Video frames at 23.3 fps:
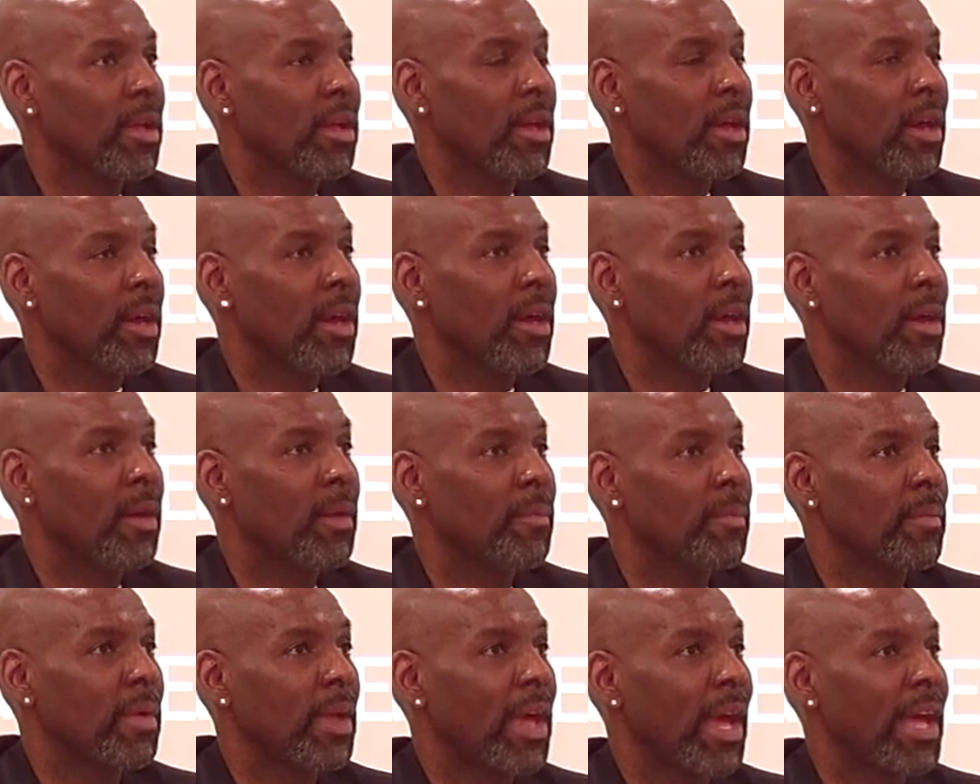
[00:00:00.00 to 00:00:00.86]

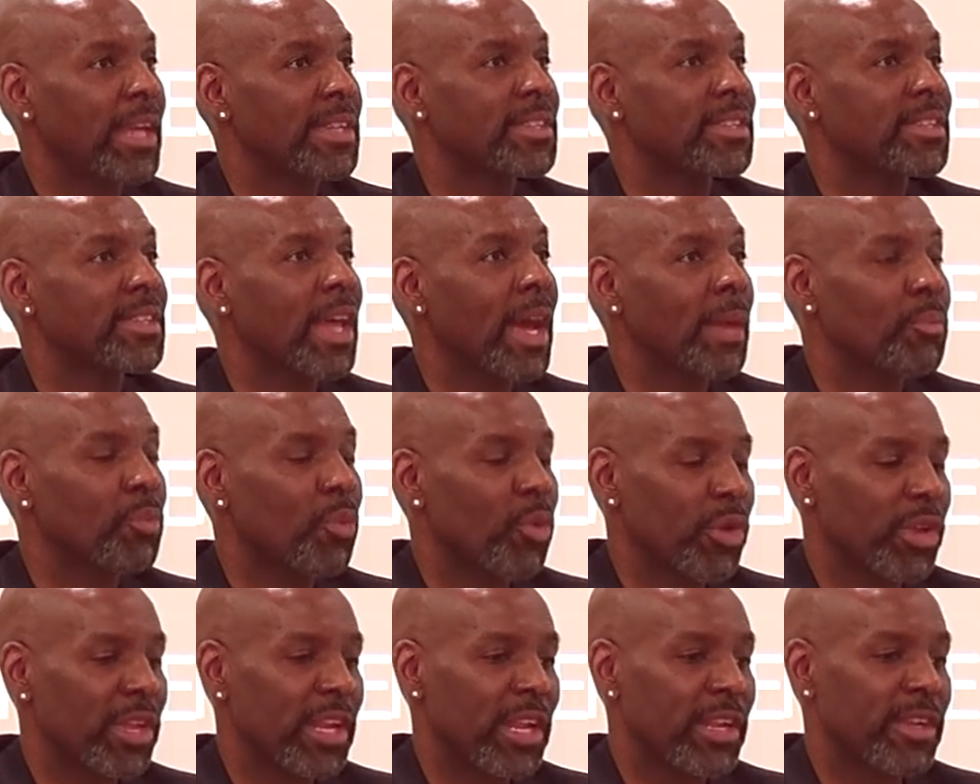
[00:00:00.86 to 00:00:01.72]
I stopped
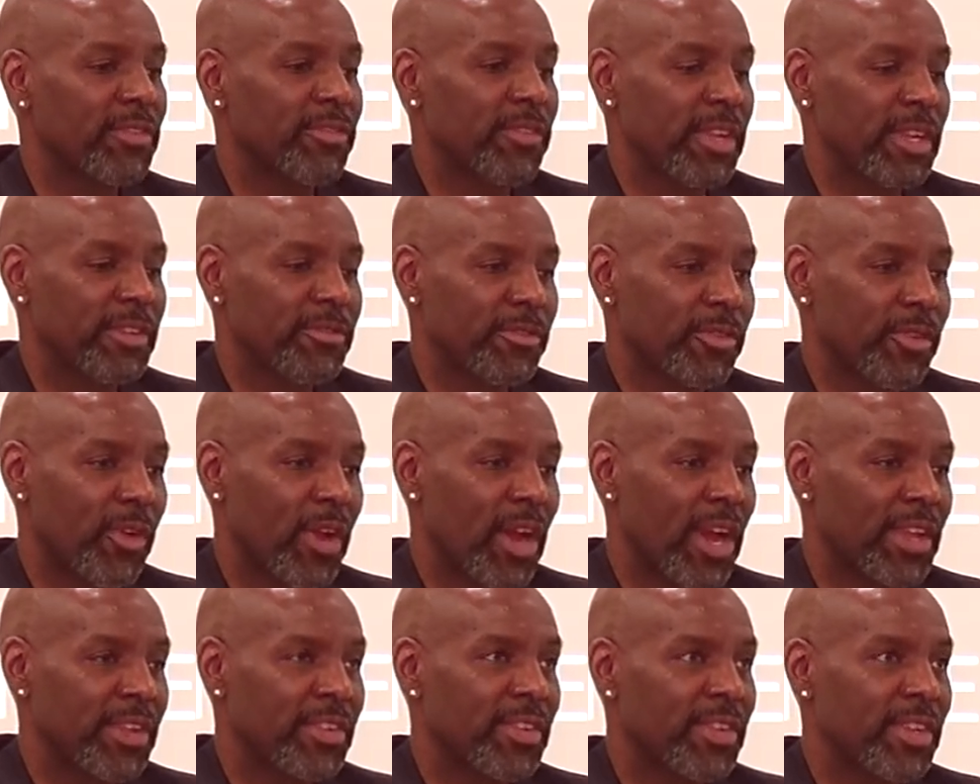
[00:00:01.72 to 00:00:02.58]
working at
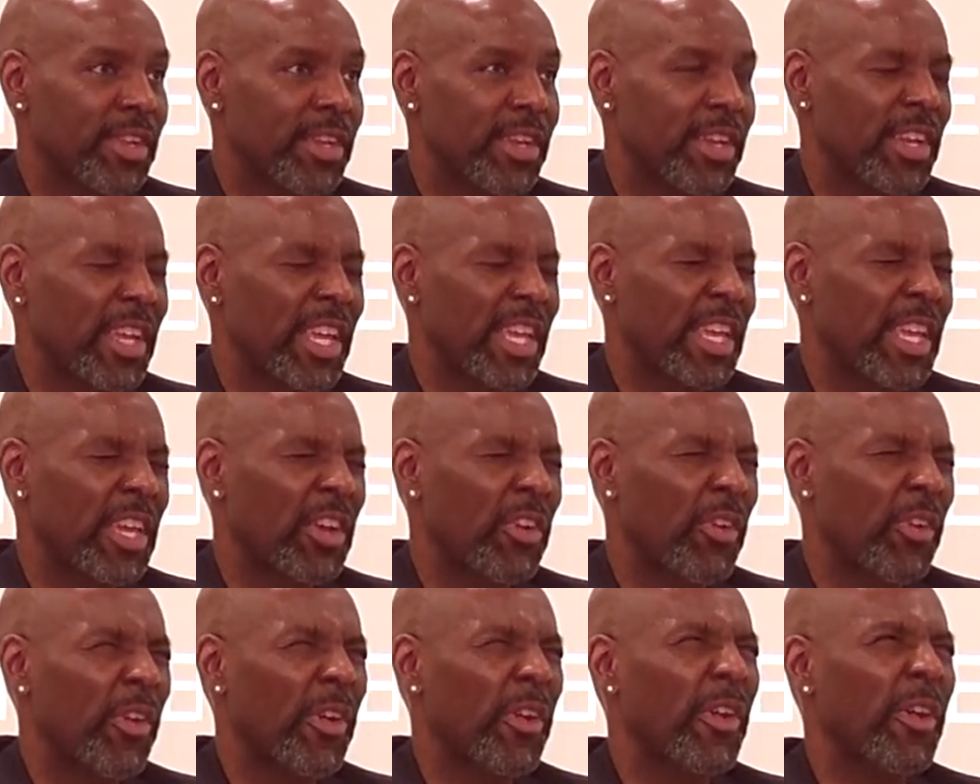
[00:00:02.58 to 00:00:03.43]
Verizon
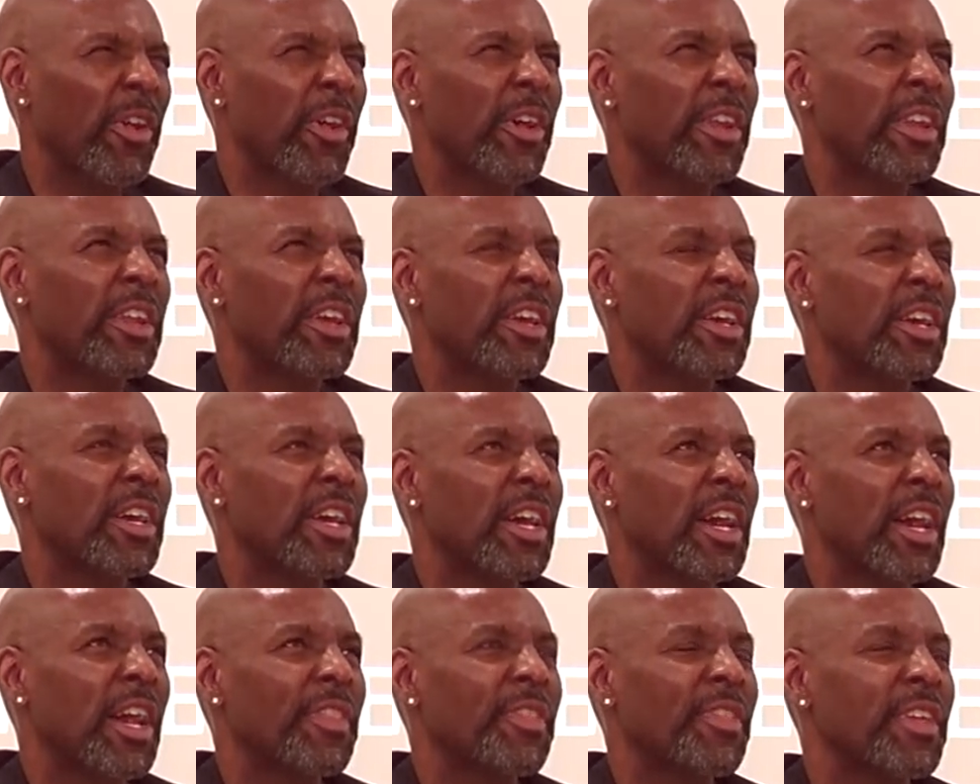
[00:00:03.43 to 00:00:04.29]
on, I
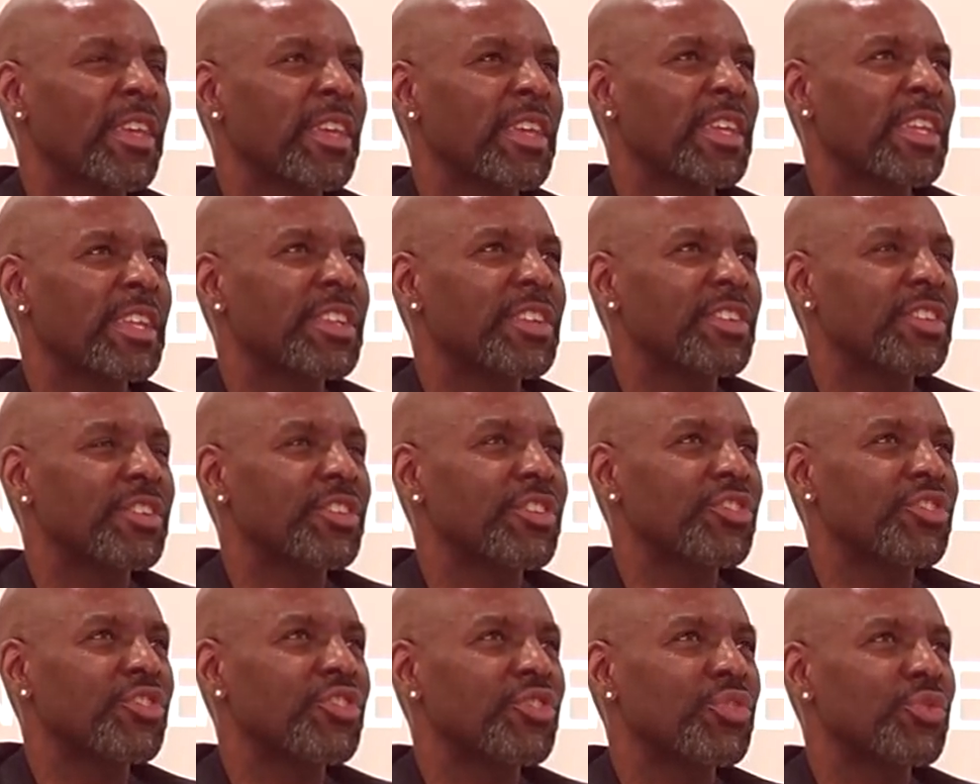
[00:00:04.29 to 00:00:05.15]
think it's
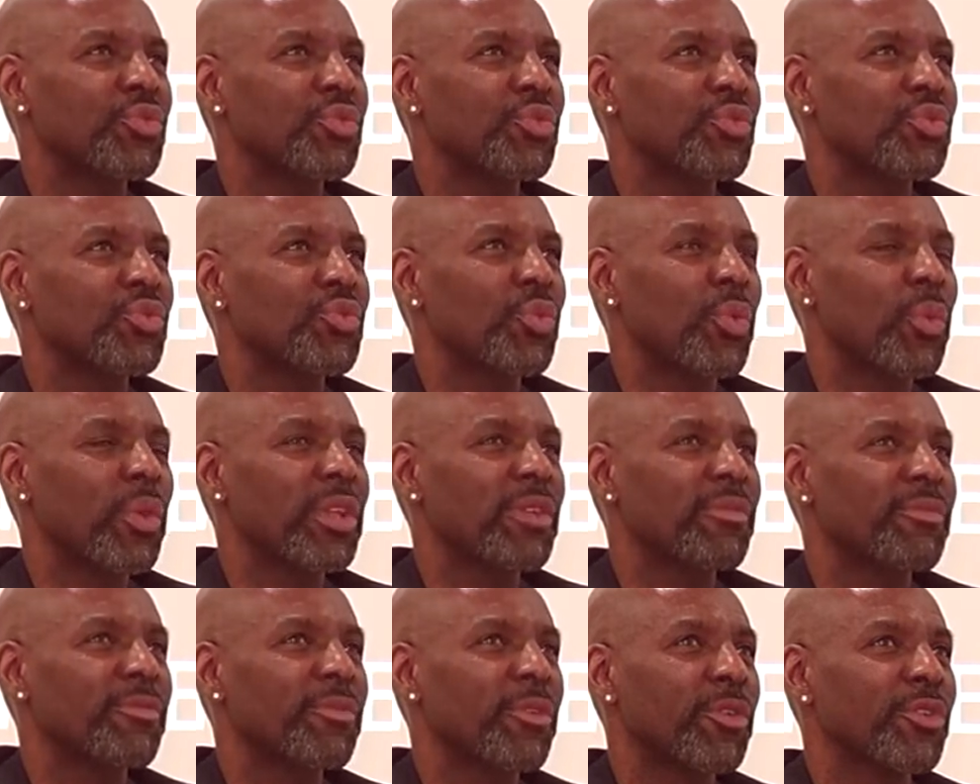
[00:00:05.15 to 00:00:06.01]
June
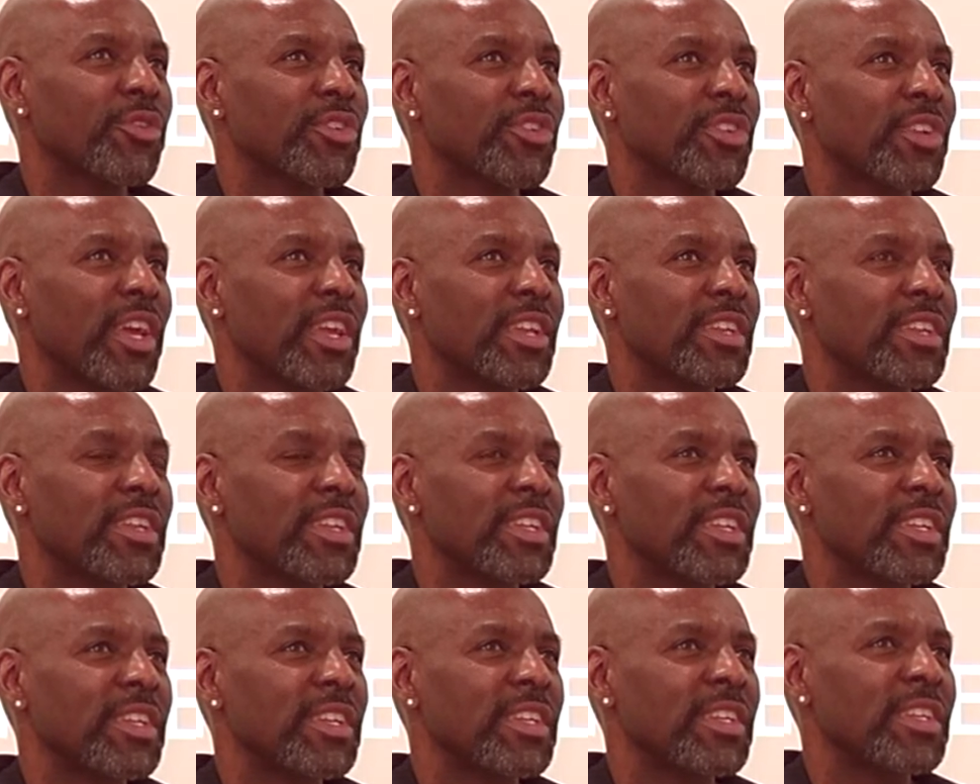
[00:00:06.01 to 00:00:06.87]
21st,
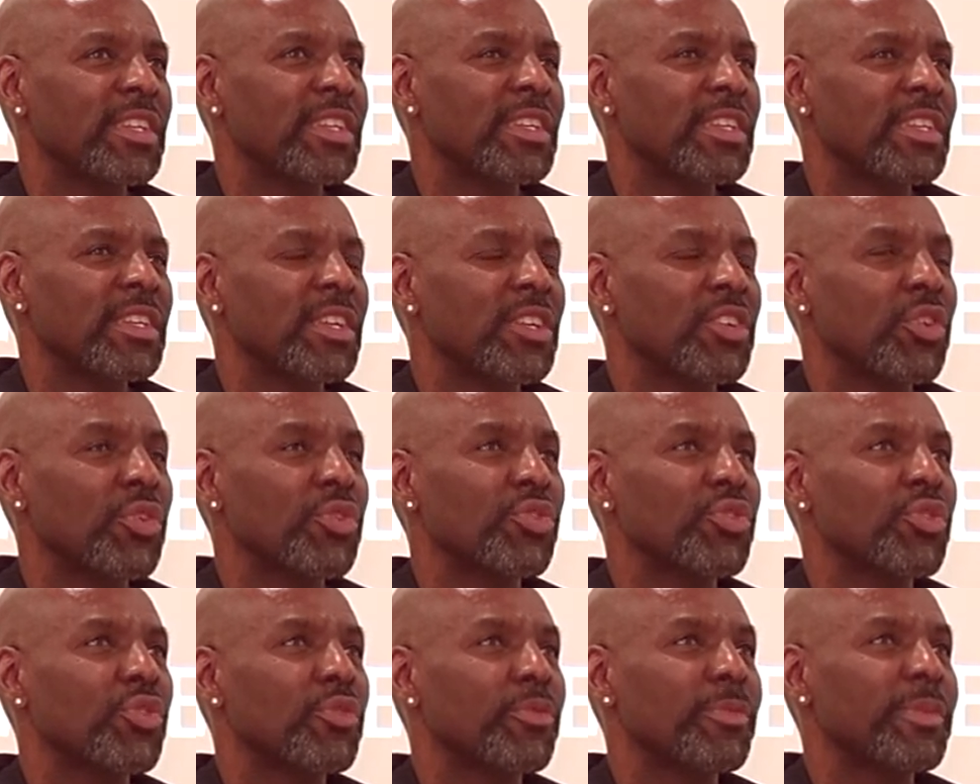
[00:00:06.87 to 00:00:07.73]

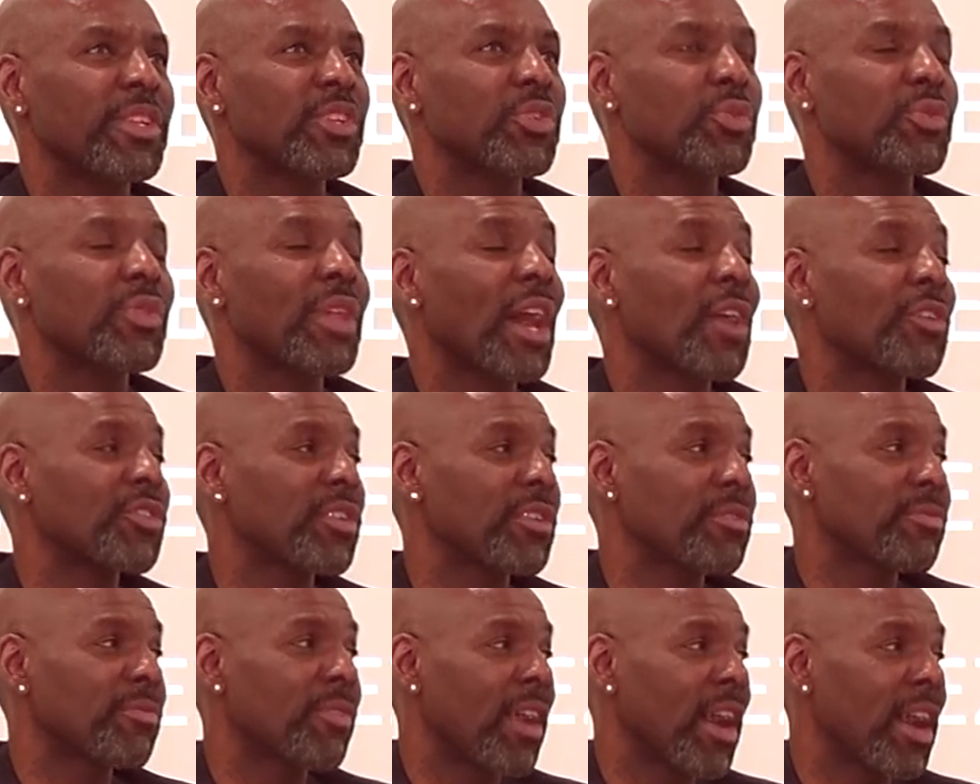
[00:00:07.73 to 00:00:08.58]

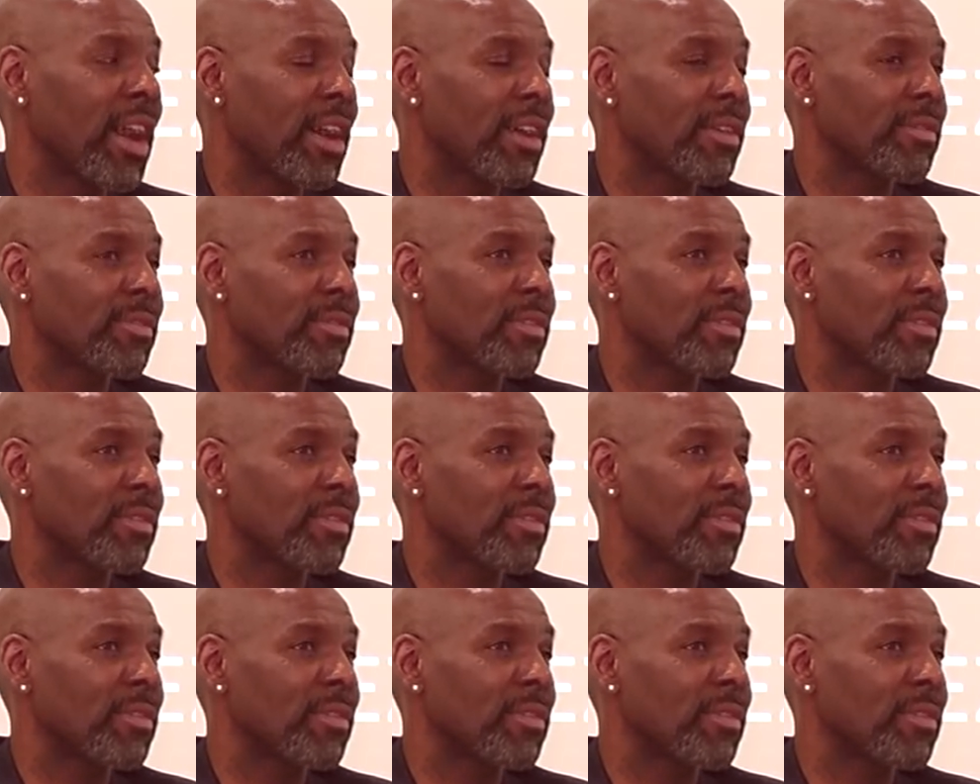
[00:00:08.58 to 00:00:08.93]
2005.